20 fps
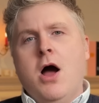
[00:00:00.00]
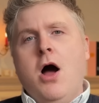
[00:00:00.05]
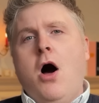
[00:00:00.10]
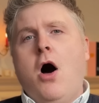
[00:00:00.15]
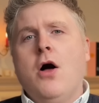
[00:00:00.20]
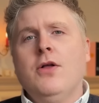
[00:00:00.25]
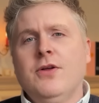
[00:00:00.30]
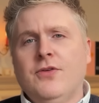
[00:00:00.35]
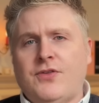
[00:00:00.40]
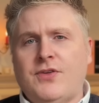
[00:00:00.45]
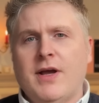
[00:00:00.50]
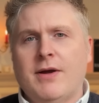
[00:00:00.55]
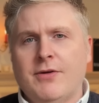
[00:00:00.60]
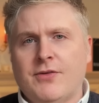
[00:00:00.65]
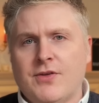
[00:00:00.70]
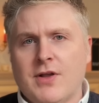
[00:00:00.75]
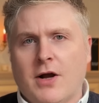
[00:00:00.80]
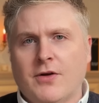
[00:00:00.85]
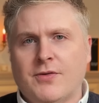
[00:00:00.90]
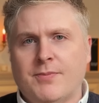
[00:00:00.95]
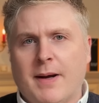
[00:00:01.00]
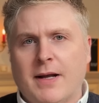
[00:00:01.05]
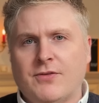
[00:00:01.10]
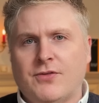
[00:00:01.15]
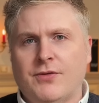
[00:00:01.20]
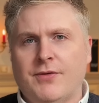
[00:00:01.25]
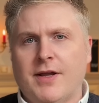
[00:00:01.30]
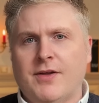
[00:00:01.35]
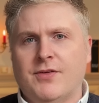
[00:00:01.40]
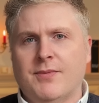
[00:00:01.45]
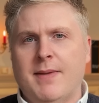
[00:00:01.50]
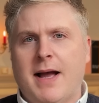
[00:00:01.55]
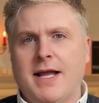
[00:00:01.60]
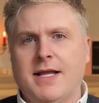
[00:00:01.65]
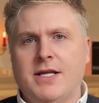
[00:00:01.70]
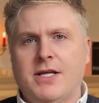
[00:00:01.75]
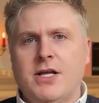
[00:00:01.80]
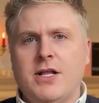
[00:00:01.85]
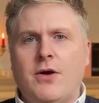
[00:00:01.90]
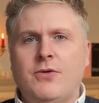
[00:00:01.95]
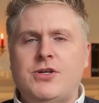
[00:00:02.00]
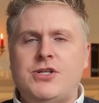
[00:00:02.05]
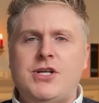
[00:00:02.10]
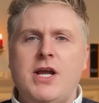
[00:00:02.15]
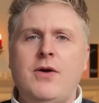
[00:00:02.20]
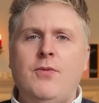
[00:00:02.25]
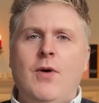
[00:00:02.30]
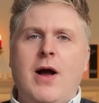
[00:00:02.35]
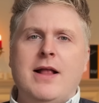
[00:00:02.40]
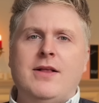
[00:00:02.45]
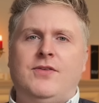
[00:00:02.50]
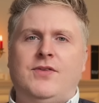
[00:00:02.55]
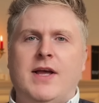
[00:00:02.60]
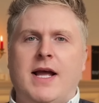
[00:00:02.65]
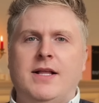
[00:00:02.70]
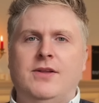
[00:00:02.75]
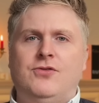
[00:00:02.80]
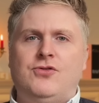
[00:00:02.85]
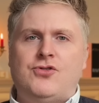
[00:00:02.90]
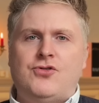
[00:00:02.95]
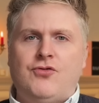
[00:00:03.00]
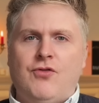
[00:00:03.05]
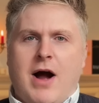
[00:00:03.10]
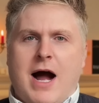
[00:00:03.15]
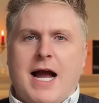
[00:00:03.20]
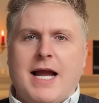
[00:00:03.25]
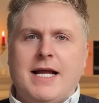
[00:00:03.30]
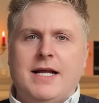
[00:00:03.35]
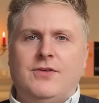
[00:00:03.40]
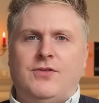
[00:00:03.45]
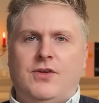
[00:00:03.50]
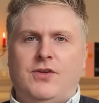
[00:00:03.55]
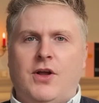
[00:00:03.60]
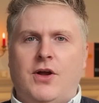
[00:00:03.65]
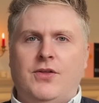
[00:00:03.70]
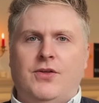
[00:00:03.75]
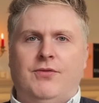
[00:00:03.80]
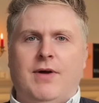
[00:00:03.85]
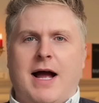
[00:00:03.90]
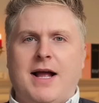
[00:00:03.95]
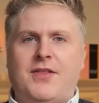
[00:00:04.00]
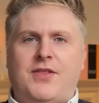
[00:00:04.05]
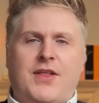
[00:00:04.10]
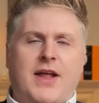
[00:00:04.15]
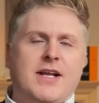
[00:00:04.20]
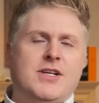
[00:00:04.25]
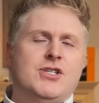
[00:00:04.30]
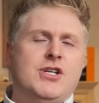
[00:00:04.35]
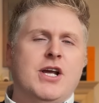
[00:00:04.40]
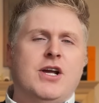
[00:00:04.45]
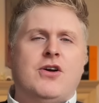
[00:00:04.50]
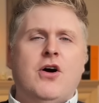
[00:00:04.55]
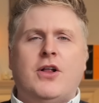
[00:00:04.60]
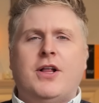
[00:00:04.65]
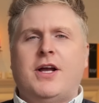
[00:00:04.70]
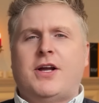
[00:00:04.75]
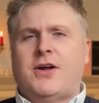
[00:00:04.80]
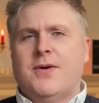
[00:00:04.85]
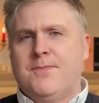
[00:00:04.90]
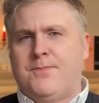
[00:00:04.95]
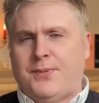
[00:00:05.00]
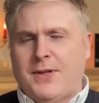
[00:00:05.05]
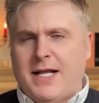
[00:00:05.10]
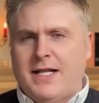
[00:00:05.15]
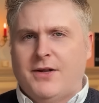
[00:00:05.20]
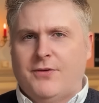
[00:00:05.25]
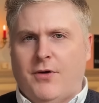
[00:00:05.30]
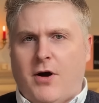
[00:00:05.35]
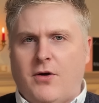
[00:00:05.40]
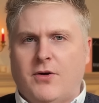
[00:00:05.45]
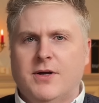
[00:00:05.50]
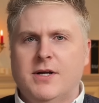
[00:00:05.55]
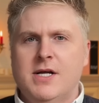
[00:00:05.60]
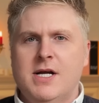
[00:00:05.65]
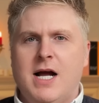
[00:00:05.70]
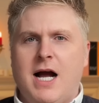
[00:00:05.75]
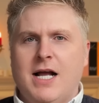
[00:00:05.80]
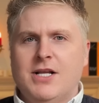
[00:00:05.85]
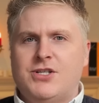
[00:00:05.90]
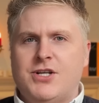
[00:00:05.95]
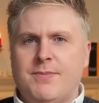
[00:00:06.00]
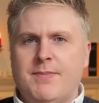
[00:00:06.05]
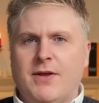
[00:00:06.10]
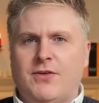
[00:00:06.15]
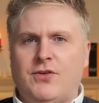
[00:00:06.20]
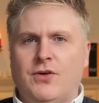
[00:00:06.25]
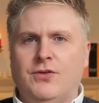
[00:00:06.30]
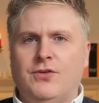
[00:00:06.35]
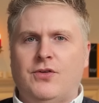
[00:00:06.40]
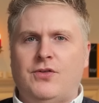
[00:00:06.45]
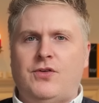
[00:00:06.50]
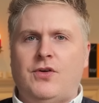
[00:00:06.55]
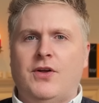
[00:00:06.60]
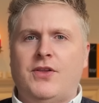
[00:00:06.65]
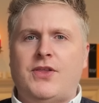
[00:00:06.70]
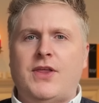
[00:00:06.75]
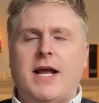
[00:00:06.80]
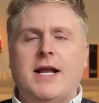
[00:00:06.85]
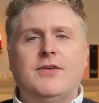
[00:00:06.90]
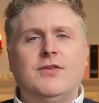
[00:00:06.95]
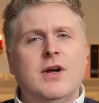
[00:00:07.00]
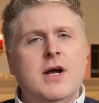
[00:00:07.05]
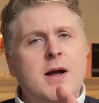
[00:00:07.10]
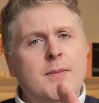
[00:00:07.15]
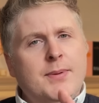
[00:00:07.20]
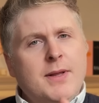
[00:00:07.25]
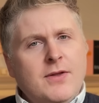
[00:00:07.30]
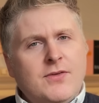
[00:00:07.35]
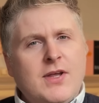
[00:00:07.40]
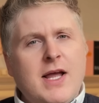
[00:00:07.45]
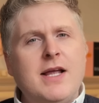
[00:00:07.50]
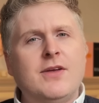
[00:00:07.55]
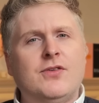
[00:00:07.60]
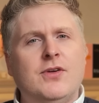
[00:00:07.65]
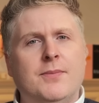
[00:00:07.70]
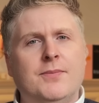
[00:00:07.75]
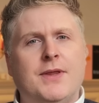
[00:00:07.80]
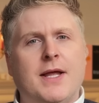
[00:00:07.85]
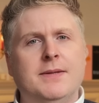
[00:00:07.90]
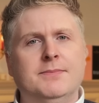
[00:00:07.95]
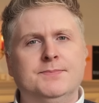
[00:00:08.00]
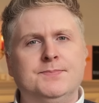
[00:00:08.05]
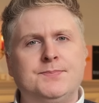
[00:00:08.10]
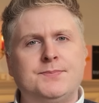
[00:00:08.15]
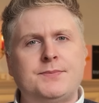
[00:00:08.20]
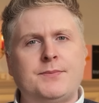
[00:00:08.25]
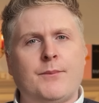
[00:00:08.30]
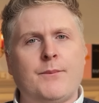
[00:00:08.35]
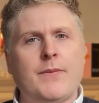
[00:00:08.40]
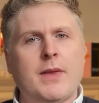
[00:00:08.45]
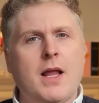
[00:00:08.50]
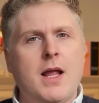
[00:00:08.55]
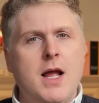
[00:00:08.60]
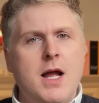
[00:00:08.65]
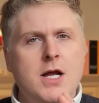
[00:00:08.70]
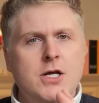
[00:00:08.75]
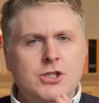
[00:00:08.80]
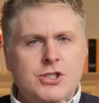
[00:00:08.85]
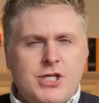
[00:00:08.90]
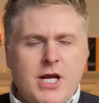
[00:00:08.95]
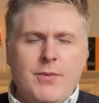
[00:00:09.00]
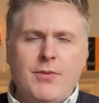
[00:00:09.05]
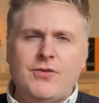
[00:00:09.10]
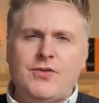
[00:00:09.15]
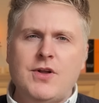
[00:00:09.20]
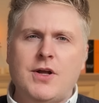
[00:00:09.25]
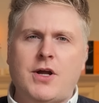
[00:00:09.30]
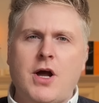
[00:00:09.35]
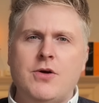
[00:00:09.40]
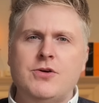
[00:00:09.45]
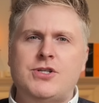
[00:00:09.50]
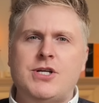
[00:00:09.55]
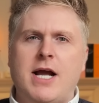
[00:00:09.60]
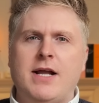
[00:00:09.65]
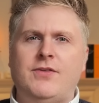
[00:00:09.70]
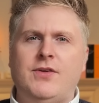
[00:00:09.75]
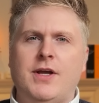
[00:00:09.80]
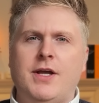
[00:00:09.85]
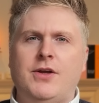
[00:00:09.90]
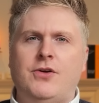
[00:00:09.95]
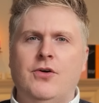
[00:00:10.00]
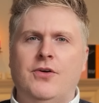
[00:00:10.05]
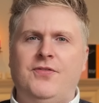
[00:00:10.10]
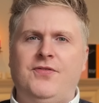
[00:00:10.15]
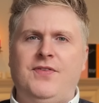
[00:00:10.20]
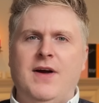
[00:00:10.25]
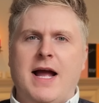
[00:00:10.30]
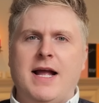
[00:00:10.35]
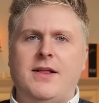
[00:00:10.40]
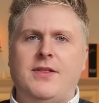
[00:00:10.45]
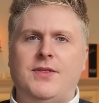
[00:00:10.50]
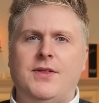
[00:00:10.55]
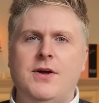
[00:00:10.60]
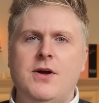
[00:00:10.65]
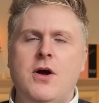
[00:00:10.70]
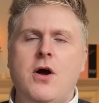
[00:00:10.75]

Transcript: On a serious note about Theresa May, you know, she went in trying to do the right thing. She got it completely wrong and she misunderstood things. But I'll tell you something. She was negotiating in good faith.